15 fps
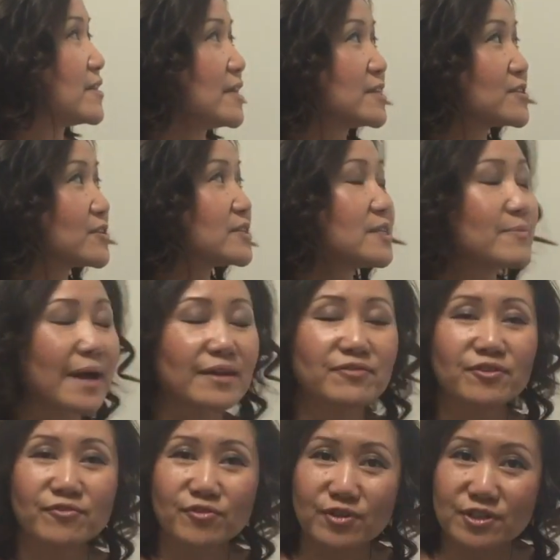Is there demand
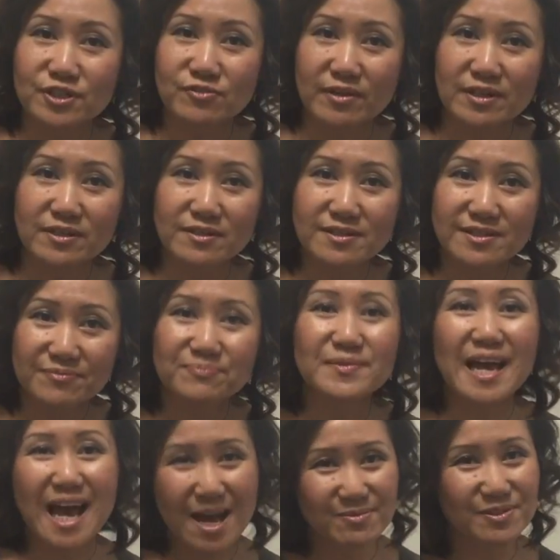for furnished rentals?
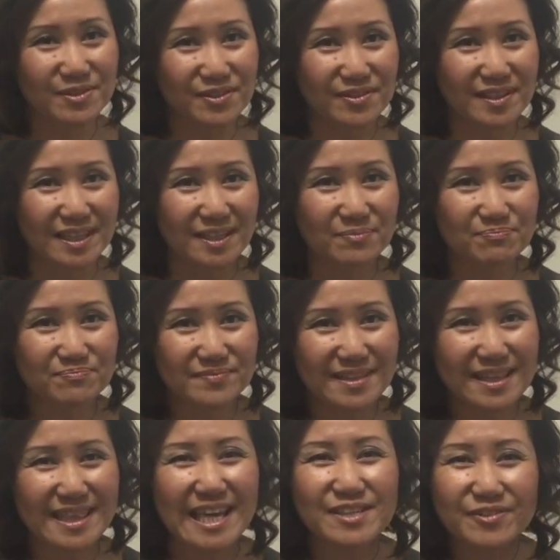Absolutely.
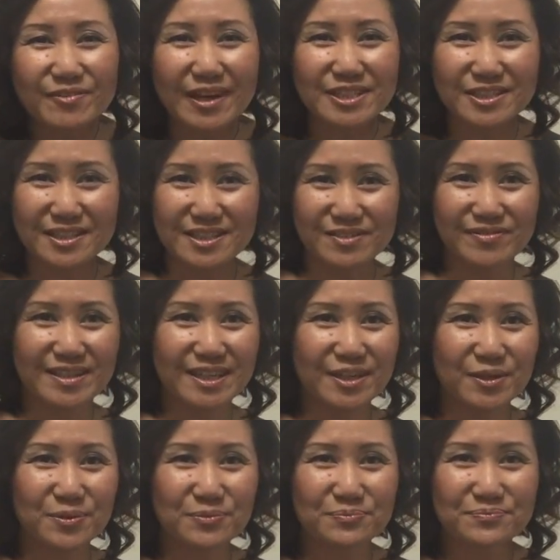Thanks for watching this
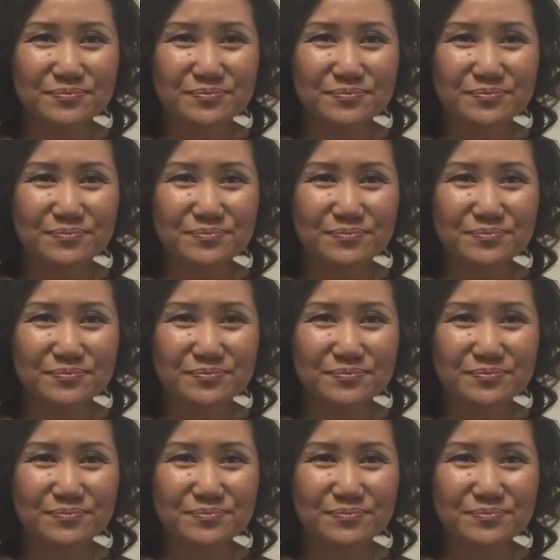video.